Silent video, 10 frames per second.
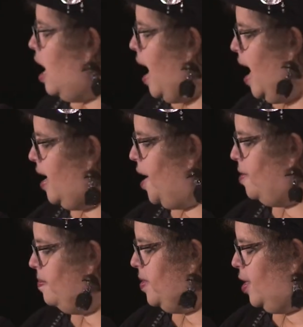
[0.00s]
And
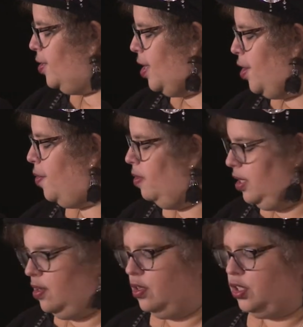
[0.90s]
um, there's a
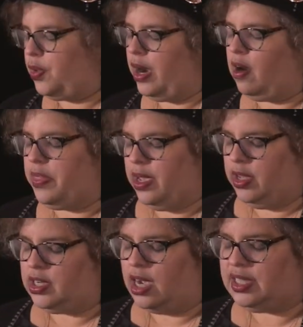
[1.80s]
little square on there
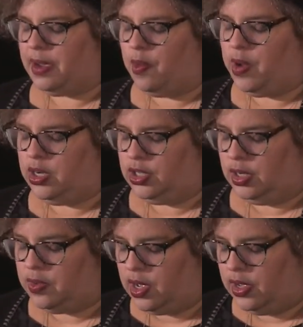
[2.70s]
that talks about when
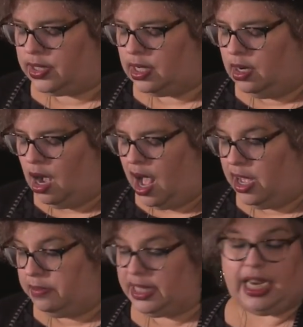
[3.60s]
she was
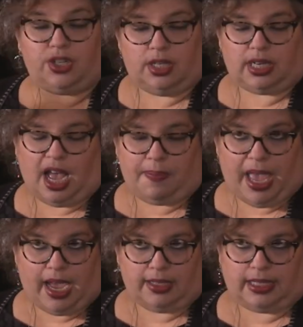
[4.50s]
um, stationed up
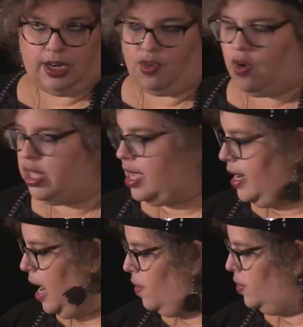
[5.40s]
at St. Croix
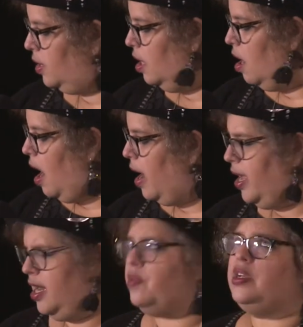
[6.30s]
Lighthouse uh,
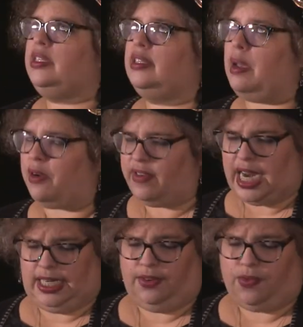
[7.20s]
and it was December of
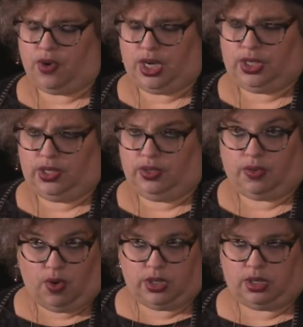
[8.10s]
1942,
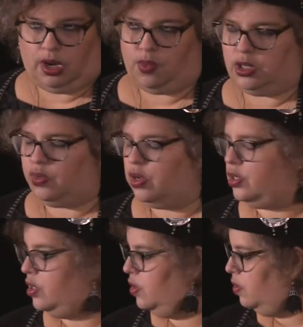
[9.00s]
of course, during World War
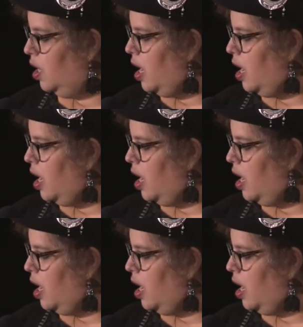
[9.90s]
II.